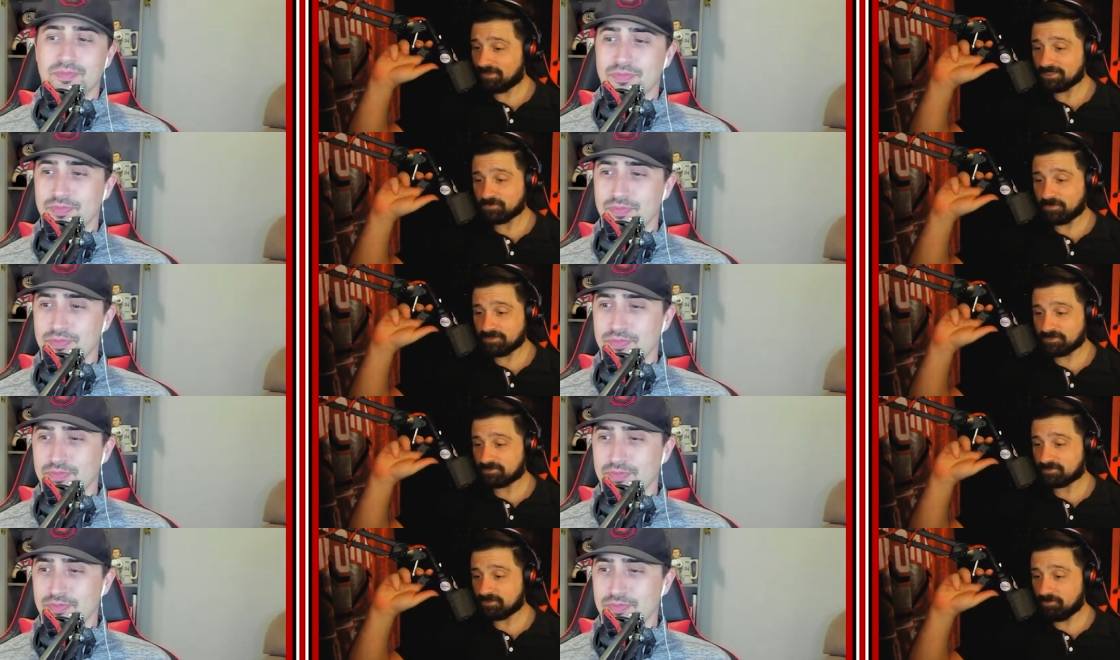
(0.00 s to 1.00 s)
Speaker 1: to last
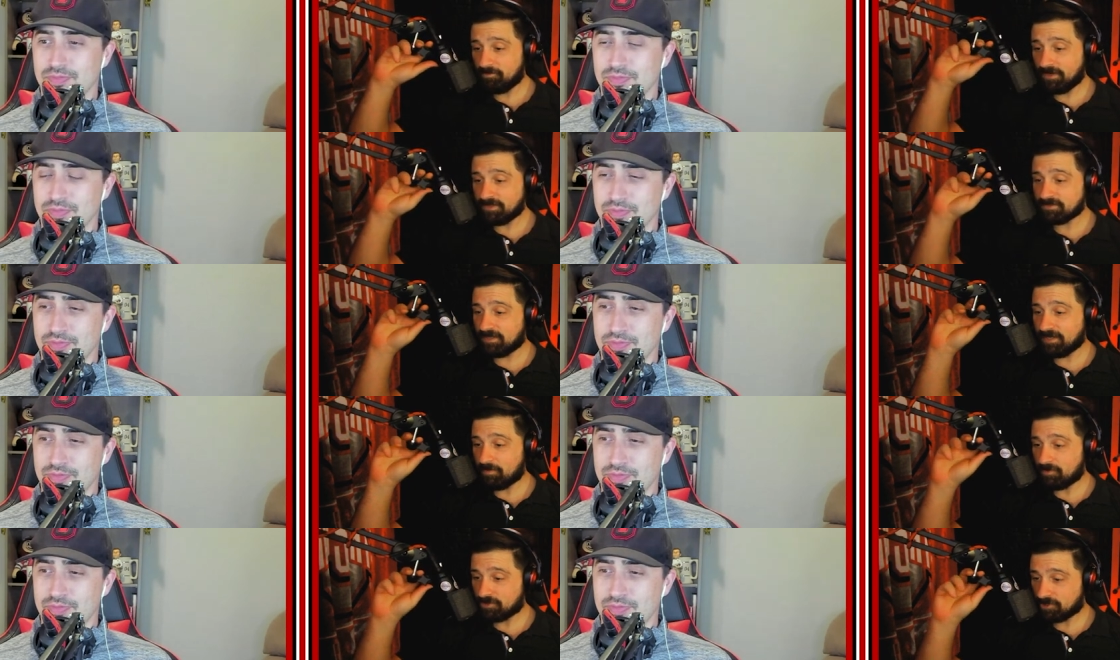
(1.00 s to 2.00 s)
week's Sloop picks, and
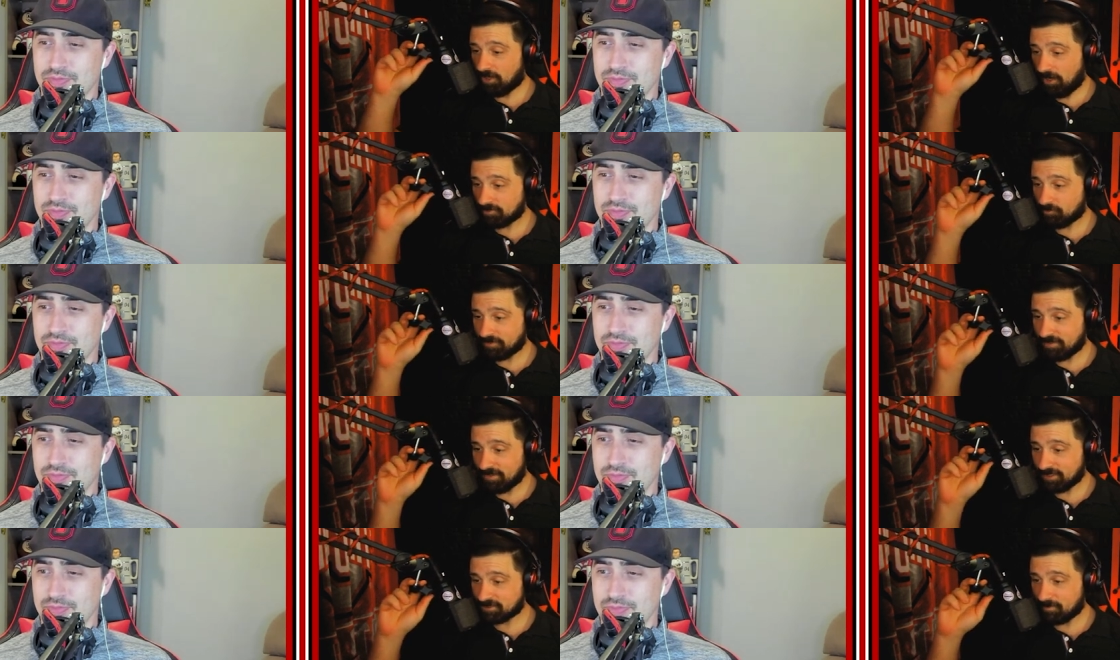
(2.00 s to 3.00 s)
I was shocked with
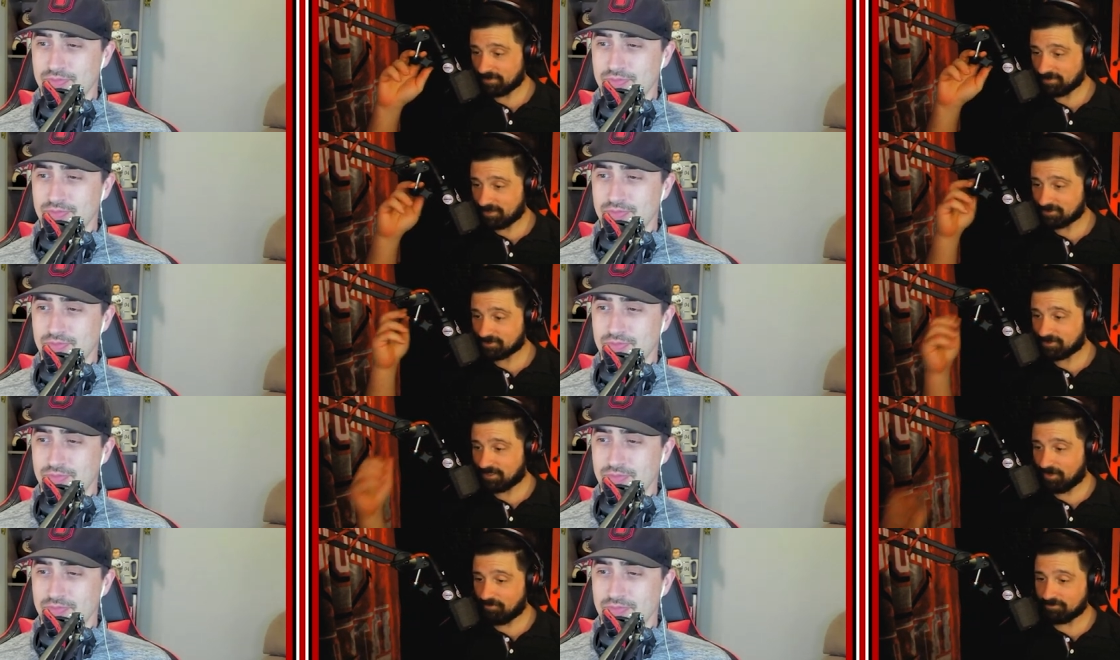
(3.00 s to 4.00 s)
the expectation
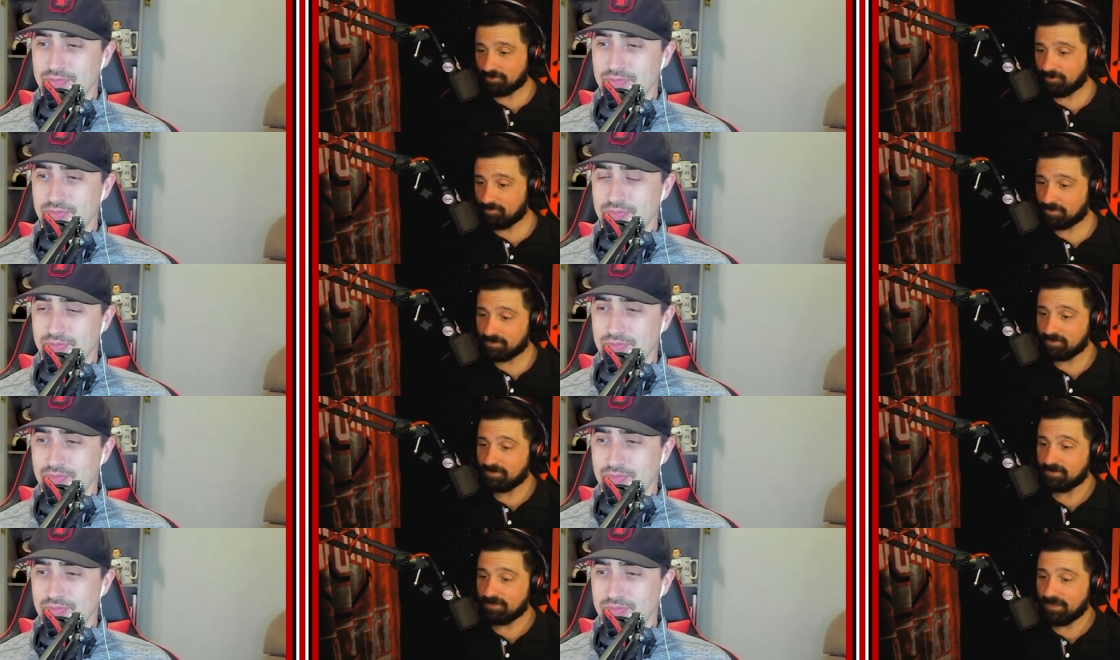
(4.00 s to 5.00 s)
that Oklahoma
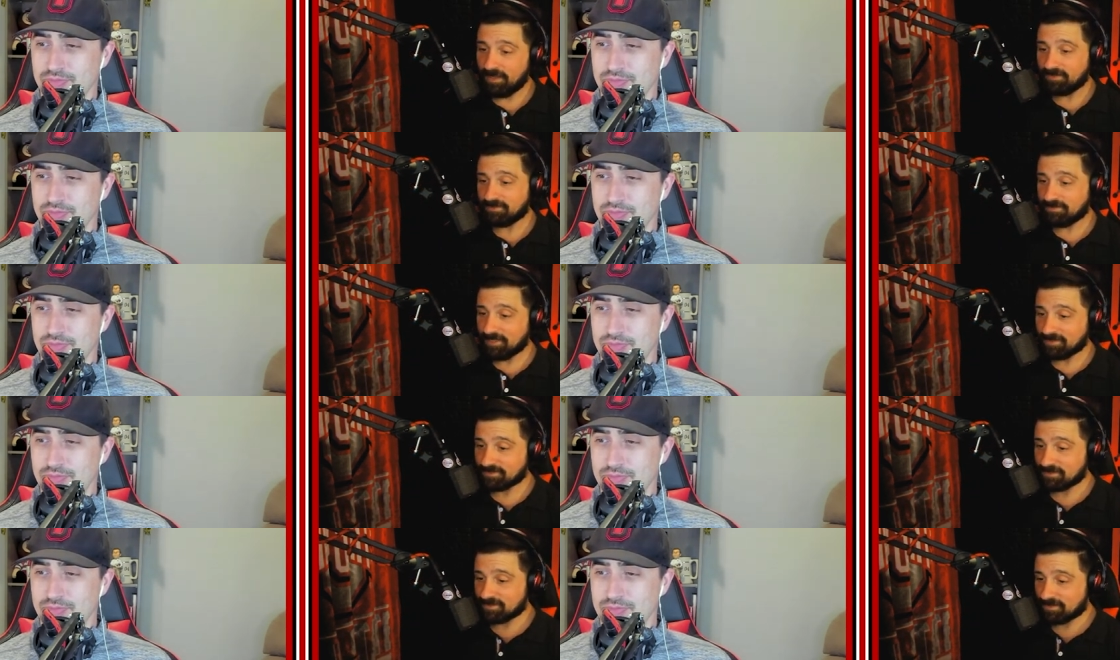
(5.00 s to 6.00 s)
and
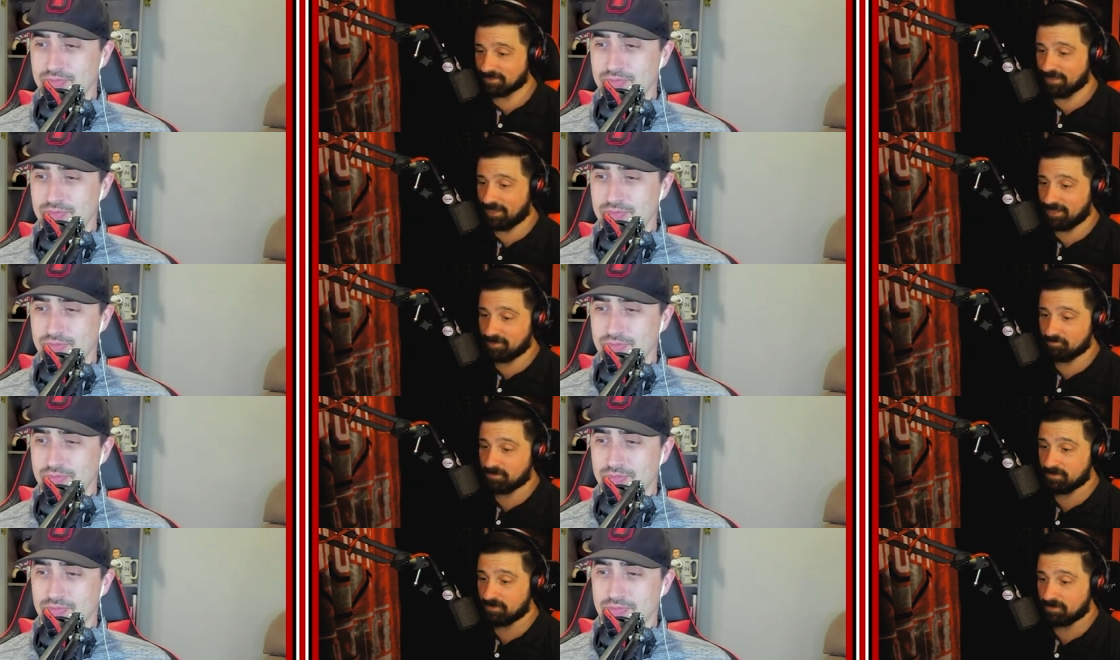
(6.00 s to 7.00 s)
Texas
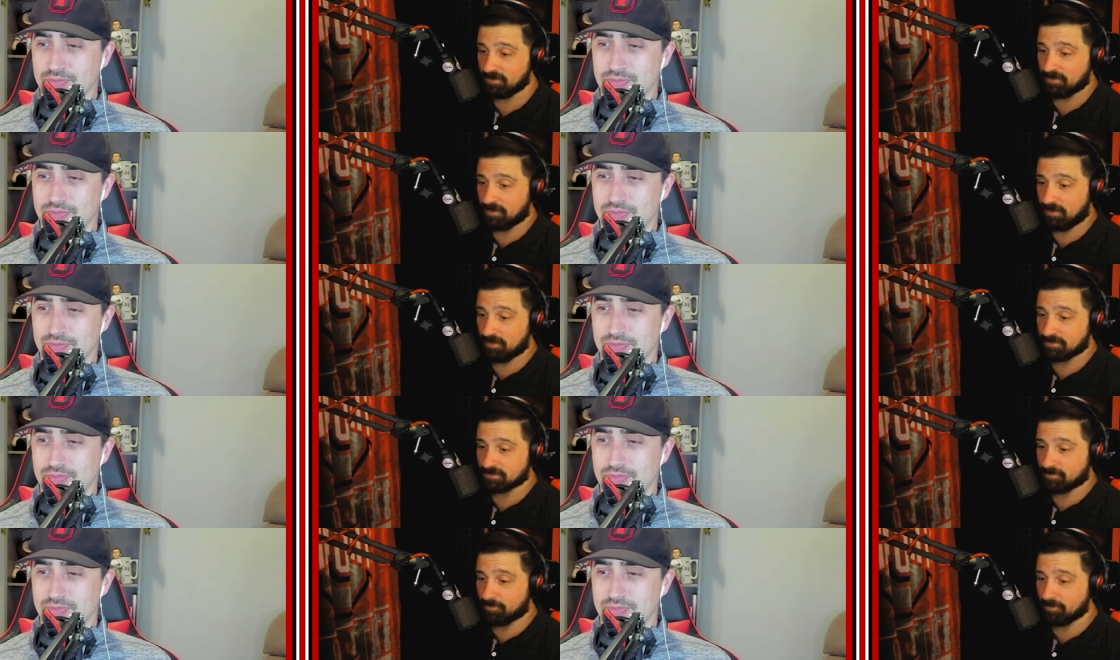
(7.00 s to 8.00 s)
game uh,
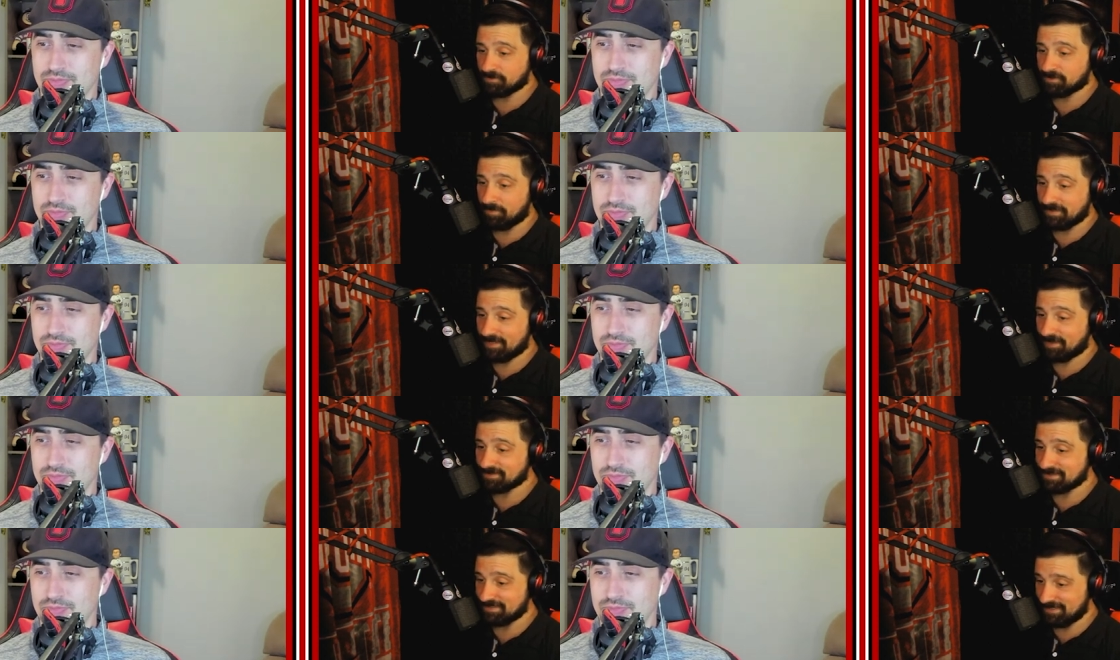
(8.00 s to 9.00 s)
supposed to be
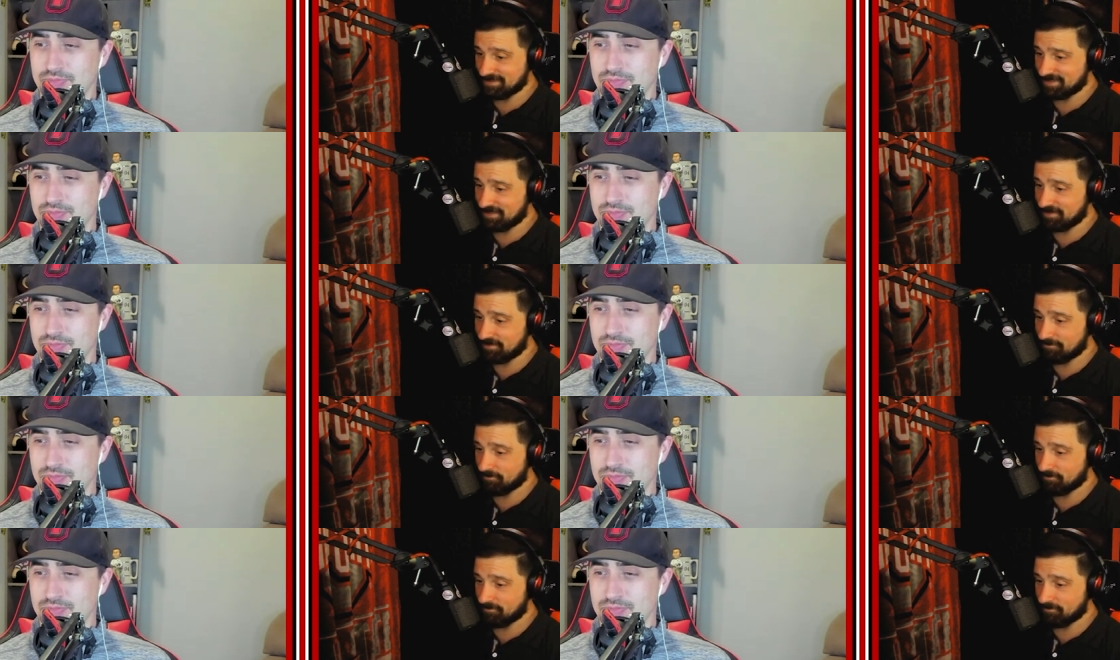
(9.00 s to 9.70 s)
Texas easy.